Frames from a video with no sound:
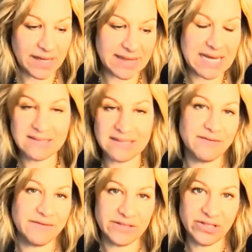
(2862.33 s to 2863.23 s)
And that's the
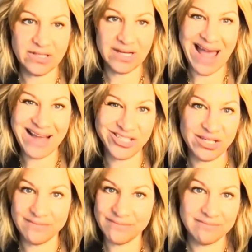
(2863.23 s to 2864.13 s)
difference. You took
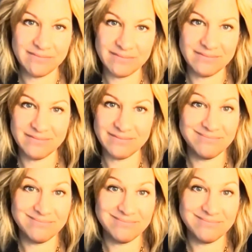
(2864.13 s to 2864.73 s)
action. We just